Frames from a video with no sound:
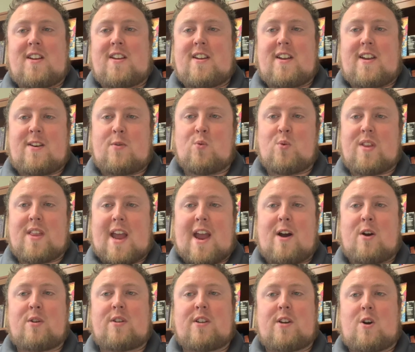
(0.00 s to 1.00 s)
And
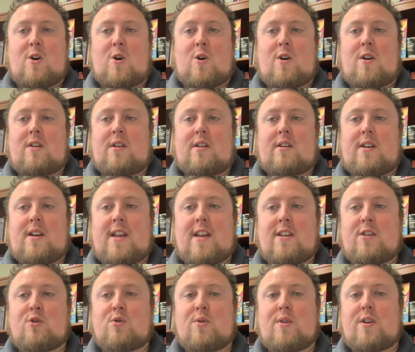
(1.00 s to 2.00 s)
without the heart,
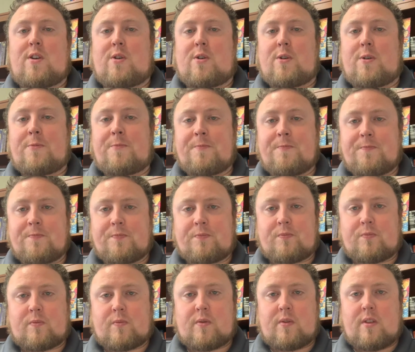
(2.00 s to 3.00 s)
Israel's
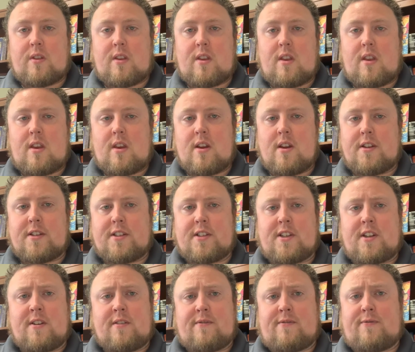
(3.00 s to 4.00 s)

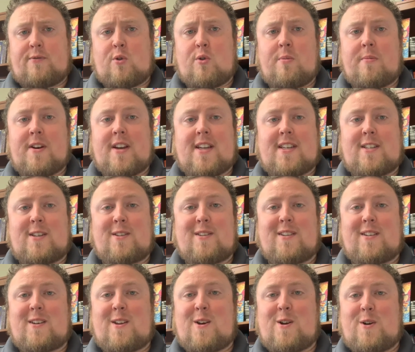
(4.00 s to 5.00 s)
conformity to the
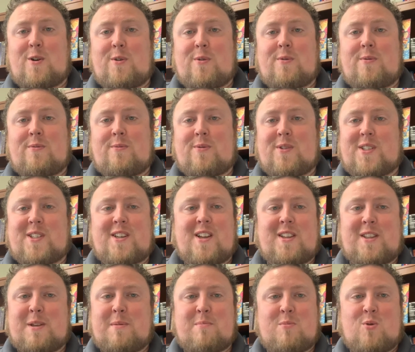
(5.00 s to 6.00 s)
law was
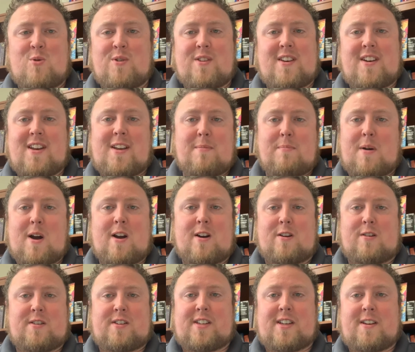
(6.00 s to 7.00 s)
nothing more than
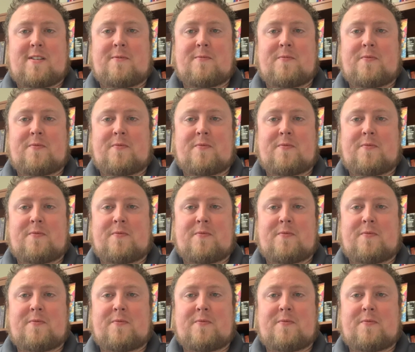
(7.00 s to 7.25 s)
hypocrisy.